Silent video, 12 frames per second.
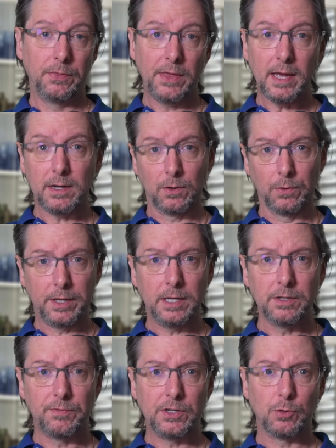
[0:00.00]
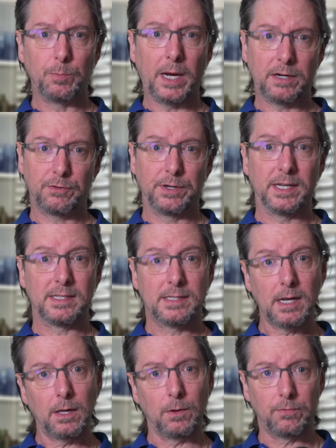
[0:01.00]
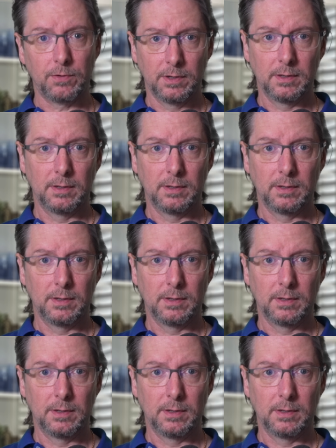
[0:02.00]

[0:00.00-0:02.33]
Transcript: And then on the individual battery itself.